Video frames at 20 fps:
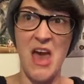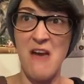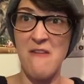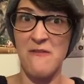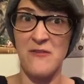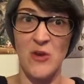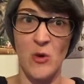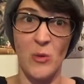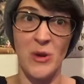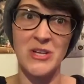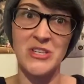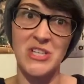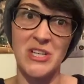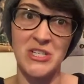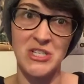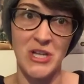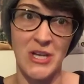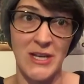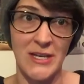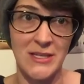F the Witchy
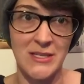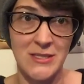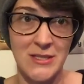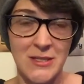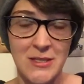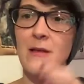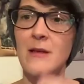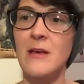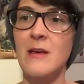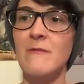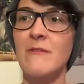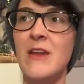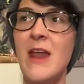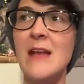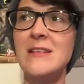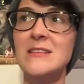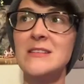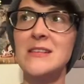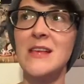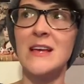Chicks.
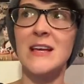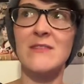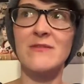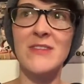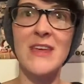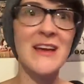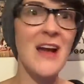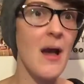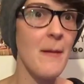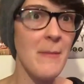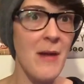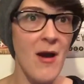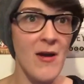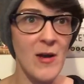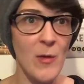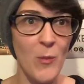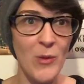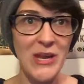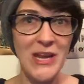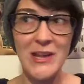Vanessa's like, if they got
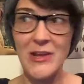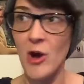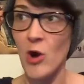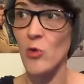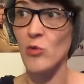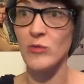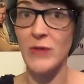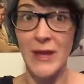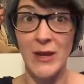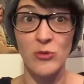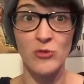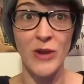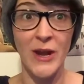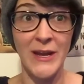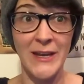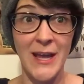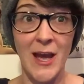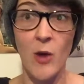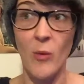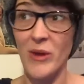Malcolm, we need to go,
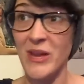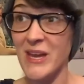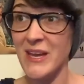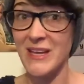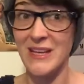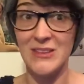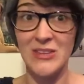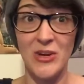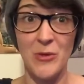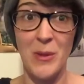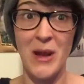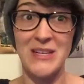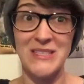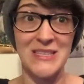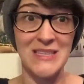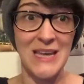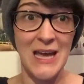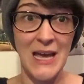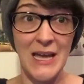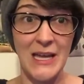right now. We need to get there by
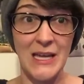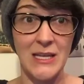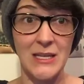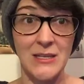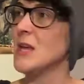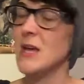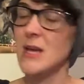tonight.